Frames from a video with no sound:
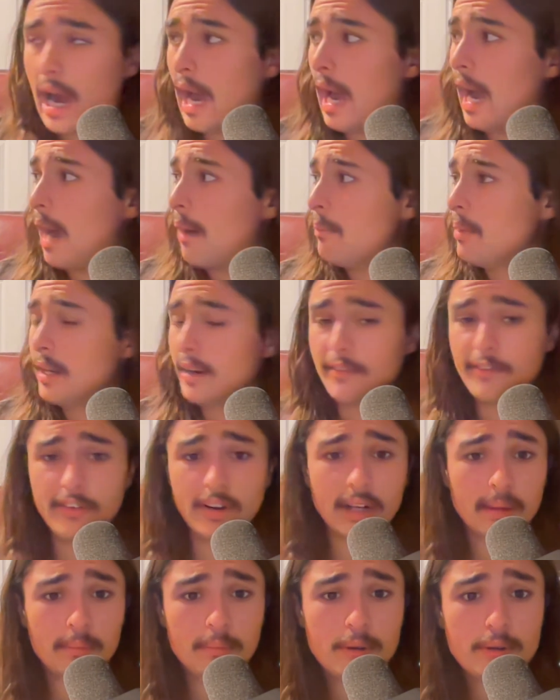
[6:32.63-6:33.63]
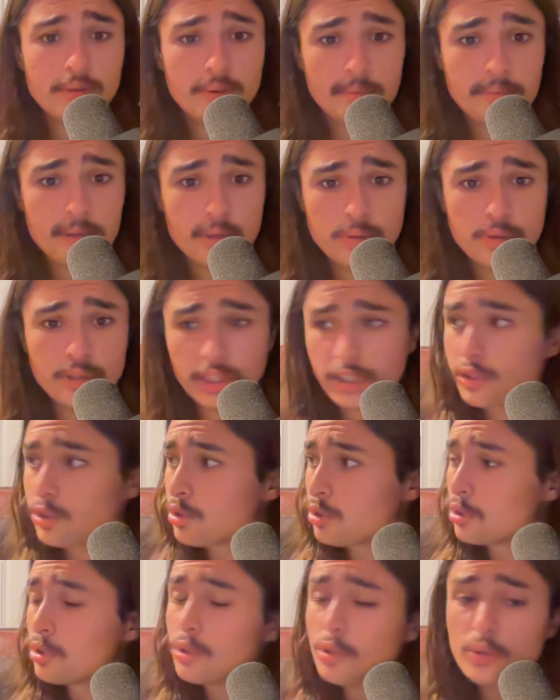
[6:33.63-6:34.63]
I'm in a fucking music
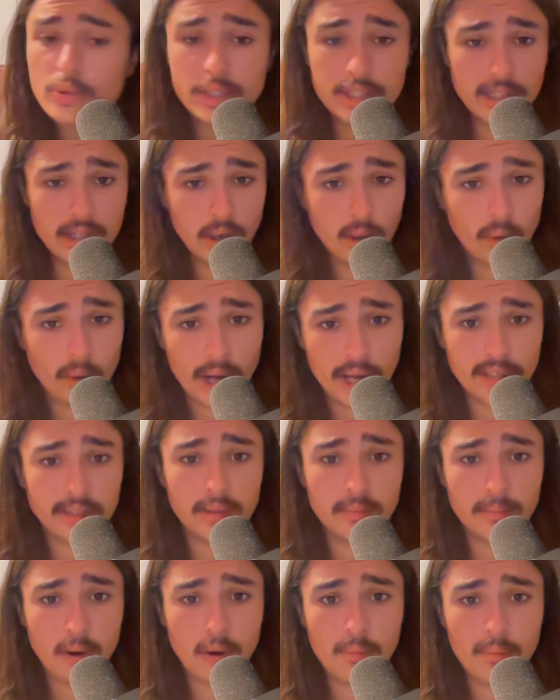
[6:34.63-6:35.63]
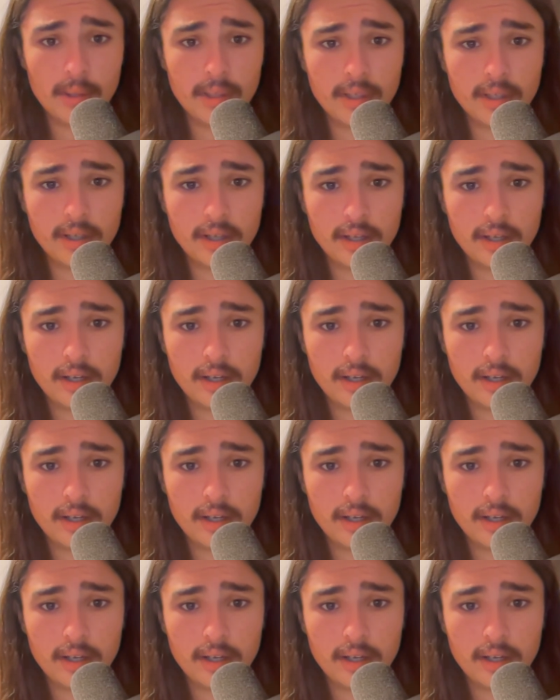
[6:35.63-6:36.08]
studio at the moment.